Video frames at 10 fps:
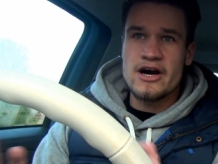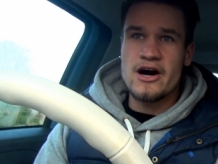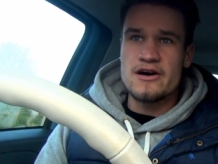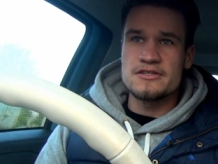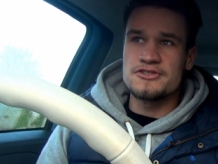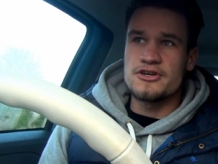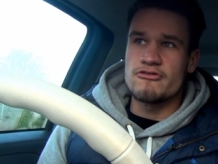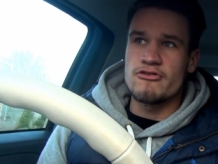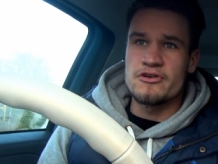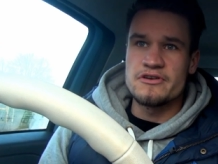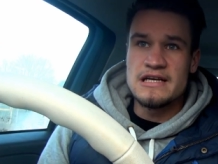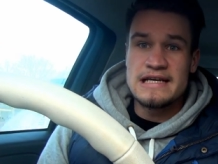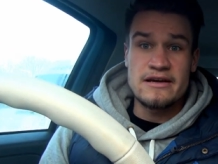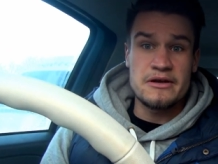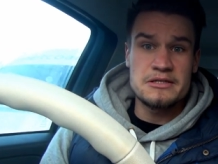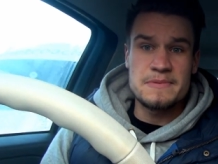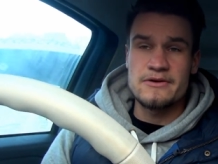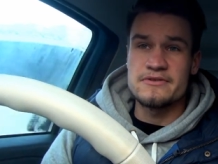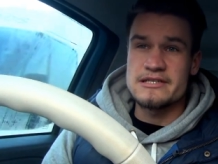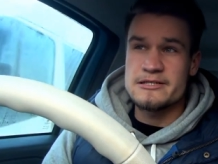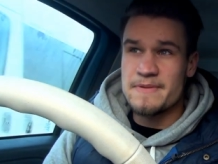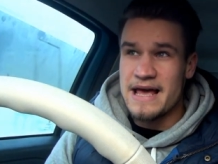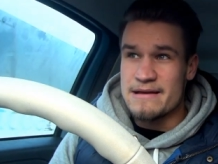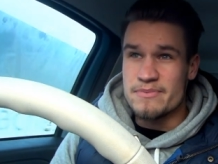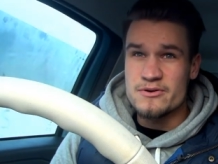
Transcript: cars that are on going to be on display,